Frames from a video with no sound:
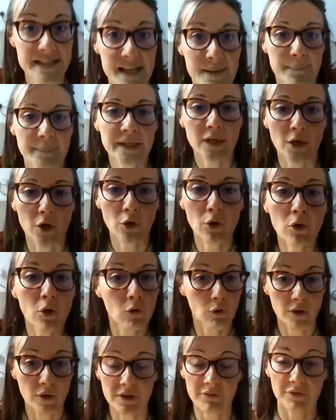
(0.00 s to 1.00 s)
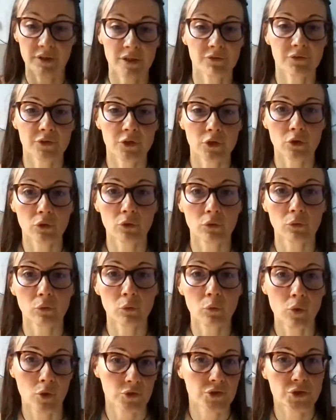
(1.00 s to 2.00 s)
let me know. Or even if you
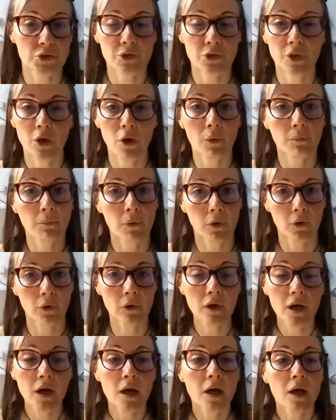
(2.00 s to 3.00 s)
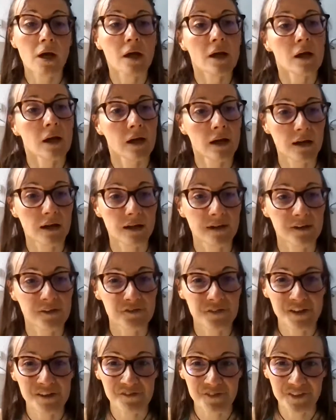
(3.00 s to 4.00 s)
want to know more,
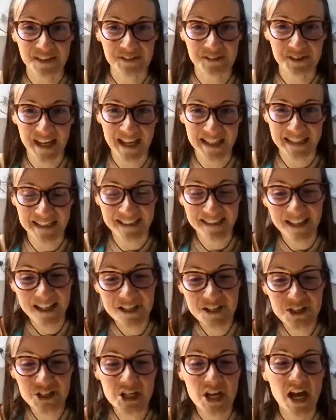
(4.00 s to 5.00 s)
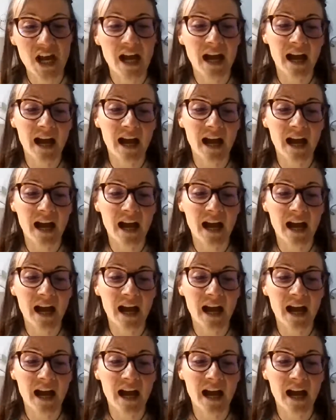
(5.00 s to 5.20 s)
feel free to get in touch.